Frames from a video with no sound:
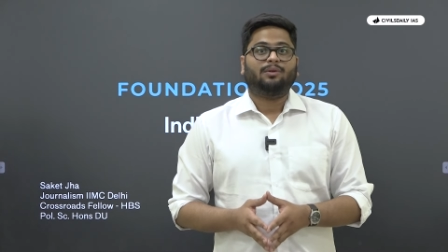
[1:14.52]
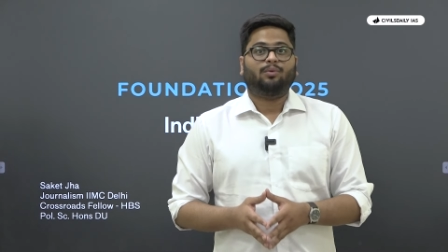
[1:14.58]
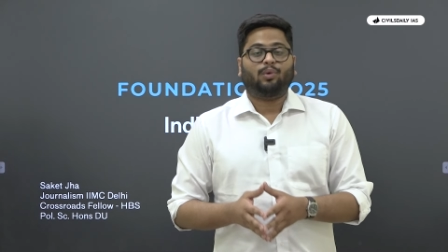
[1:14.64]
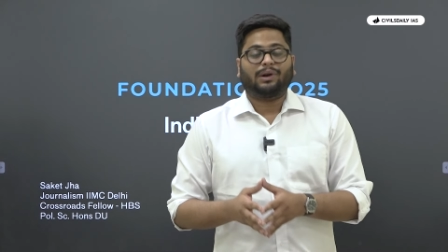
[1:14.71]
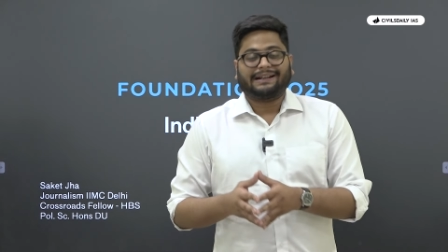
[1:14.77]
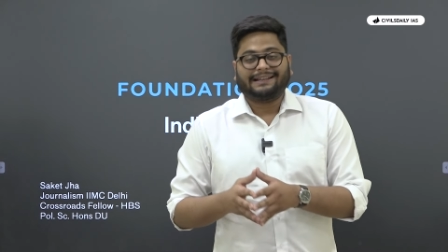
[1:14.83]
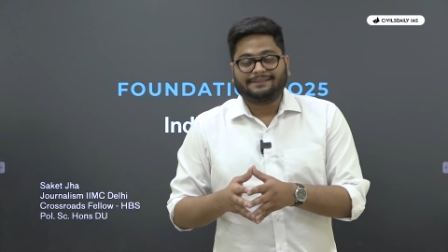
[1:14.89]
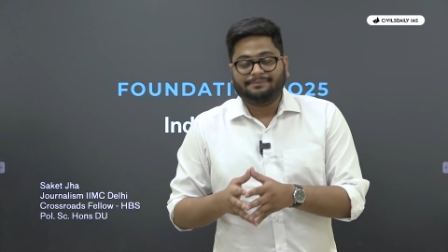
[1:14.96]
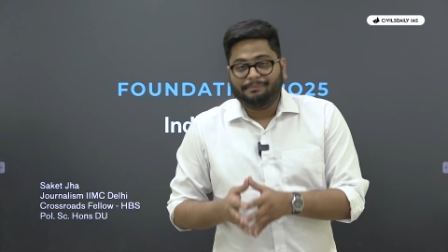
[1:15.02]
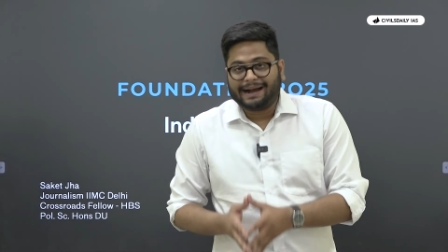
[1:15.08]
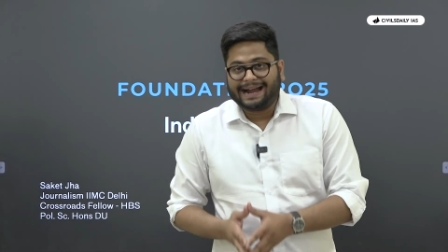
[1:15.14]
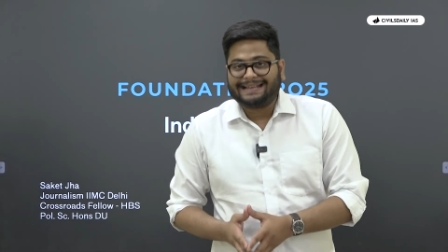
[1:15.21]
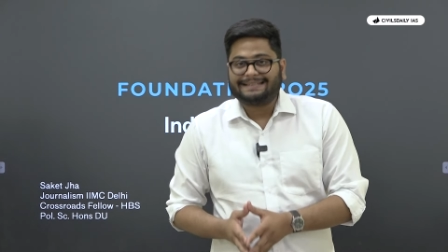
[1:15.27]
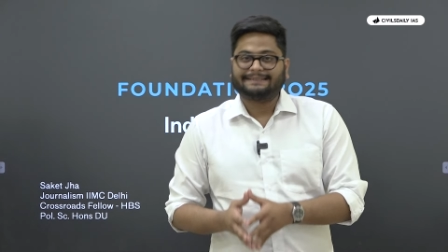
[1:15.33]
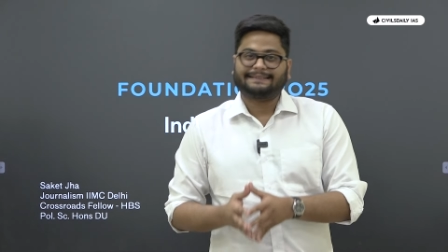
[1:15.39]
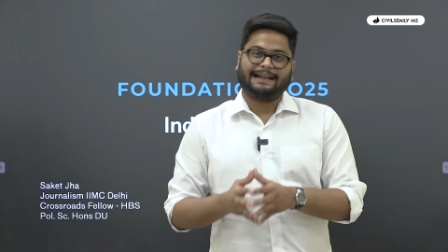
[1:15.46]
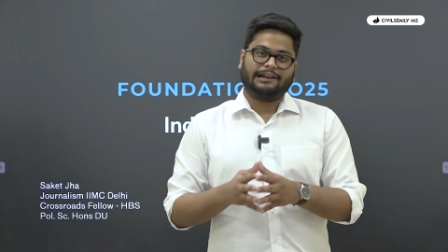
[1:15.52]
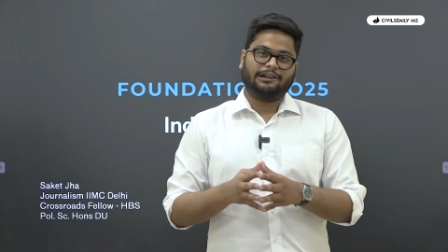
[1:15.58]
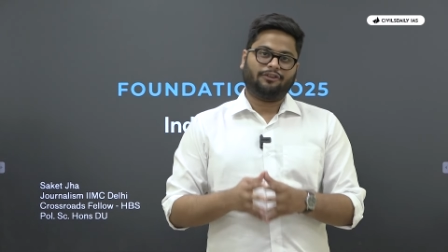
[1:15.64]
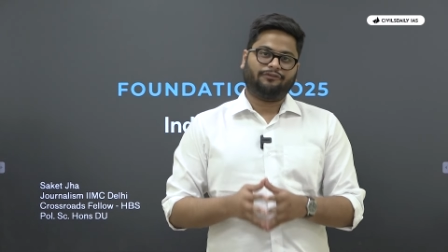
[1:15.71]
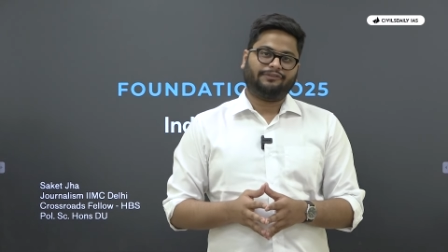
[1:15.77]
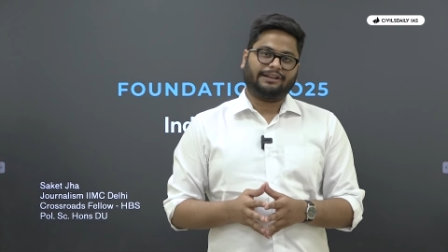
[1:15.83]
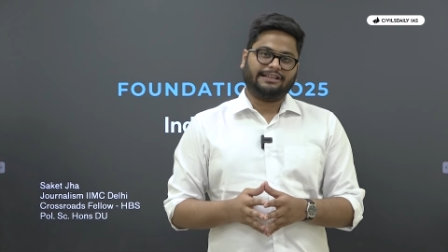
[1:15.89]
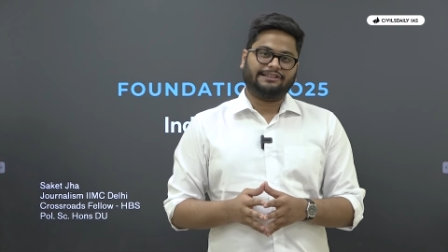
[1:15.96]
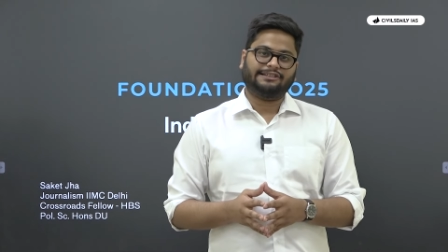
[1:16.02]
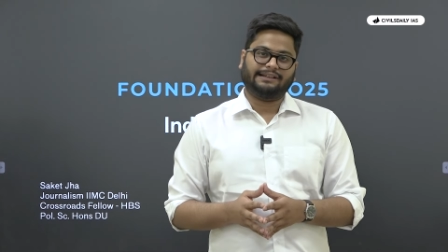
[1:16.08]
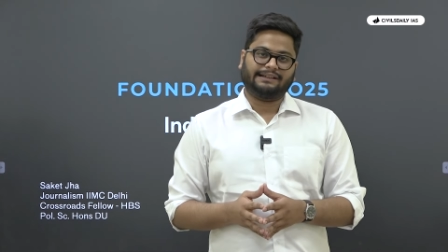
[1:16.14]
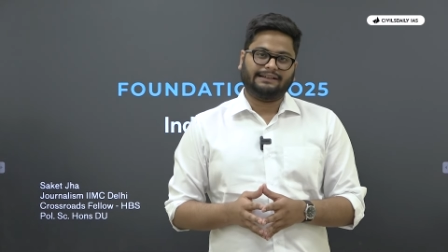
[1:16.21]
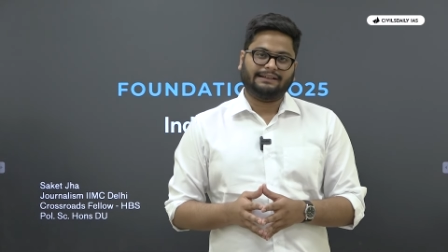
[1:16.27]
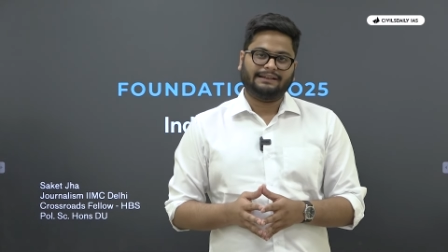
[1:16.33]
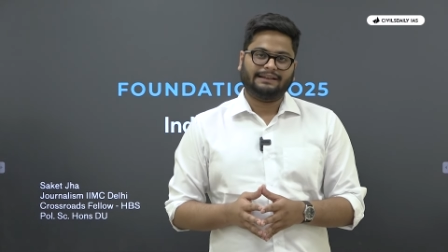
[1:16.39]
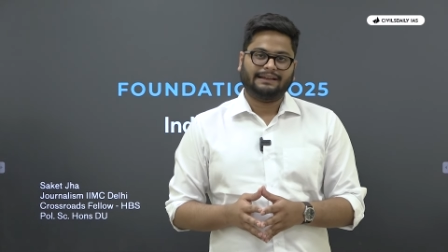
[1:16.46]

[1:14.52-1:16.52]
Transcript: what is my style of teaching,